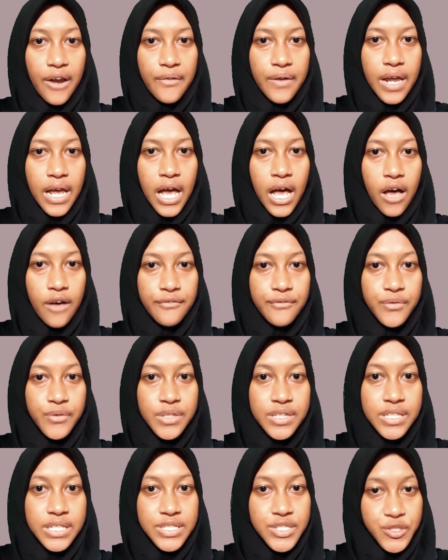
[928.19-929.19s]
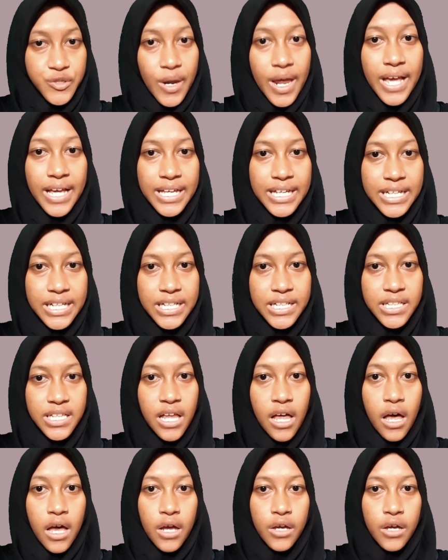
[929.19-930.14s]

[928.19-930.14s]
area of the triangle